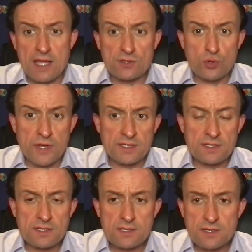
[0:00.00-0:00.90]
do
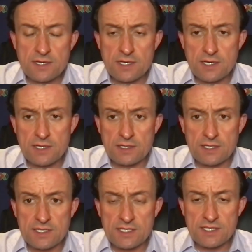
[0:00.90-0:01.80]
it.
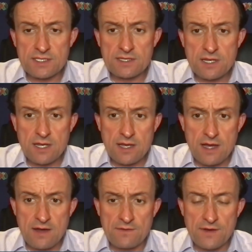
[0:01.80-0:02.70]
This is
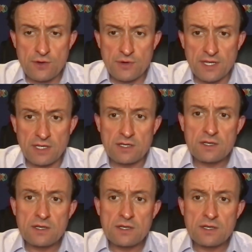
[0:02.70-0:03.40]
a very